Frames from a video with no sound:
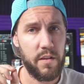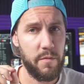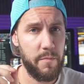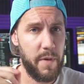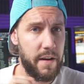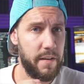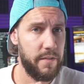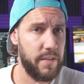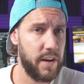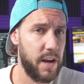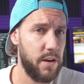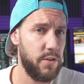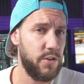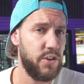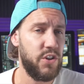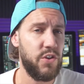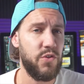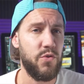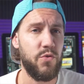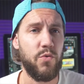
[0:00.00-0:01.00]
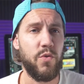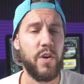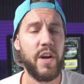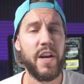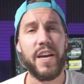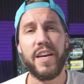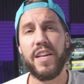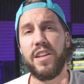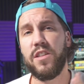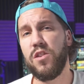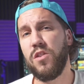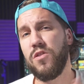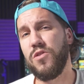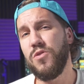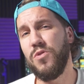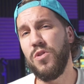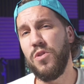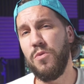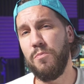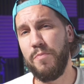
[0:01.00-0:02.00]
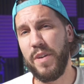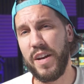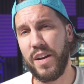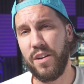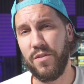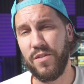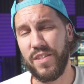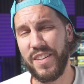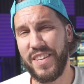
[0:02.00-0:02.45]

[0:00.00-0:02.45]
the Mavic Air 2, it is also a little bigger.